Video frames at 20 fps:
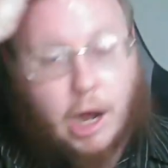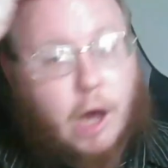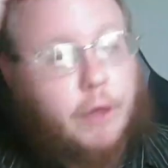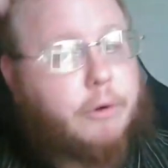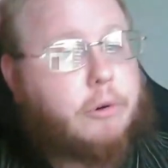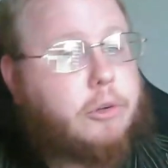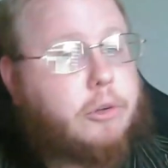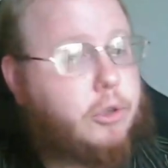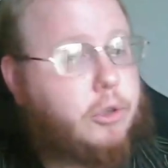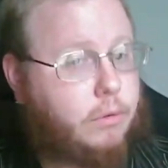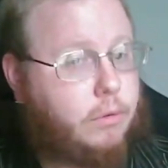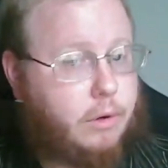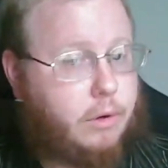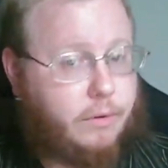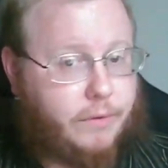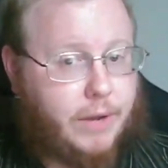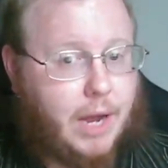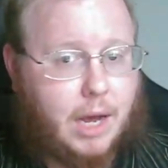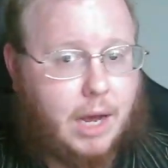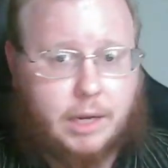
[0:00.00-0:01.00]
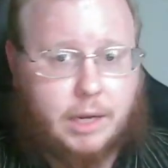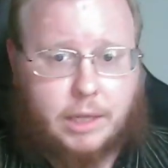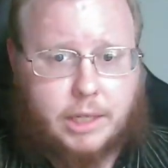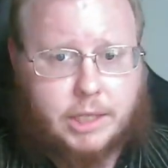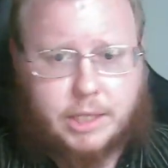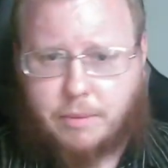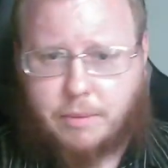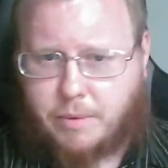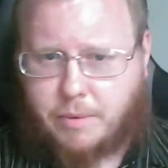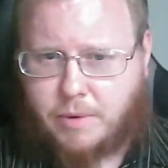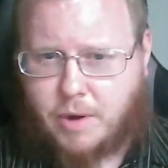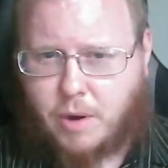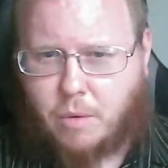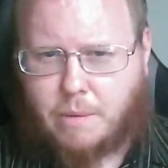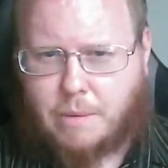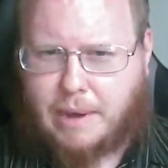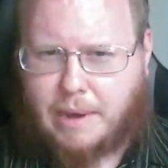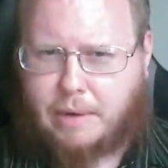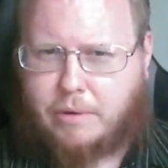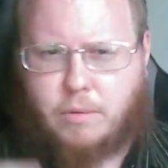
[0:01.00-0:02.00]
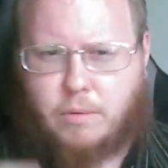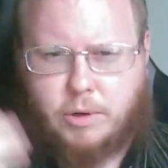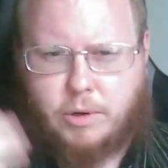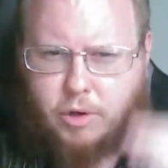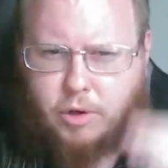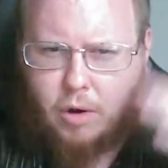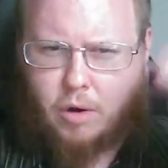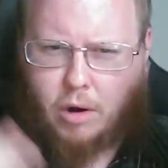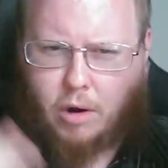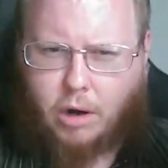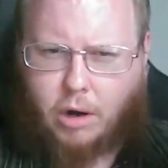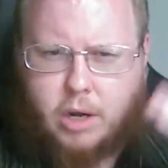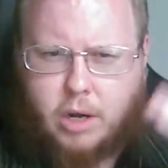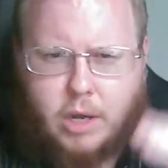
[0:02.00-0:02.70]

other children of God, at least that we know about, who which are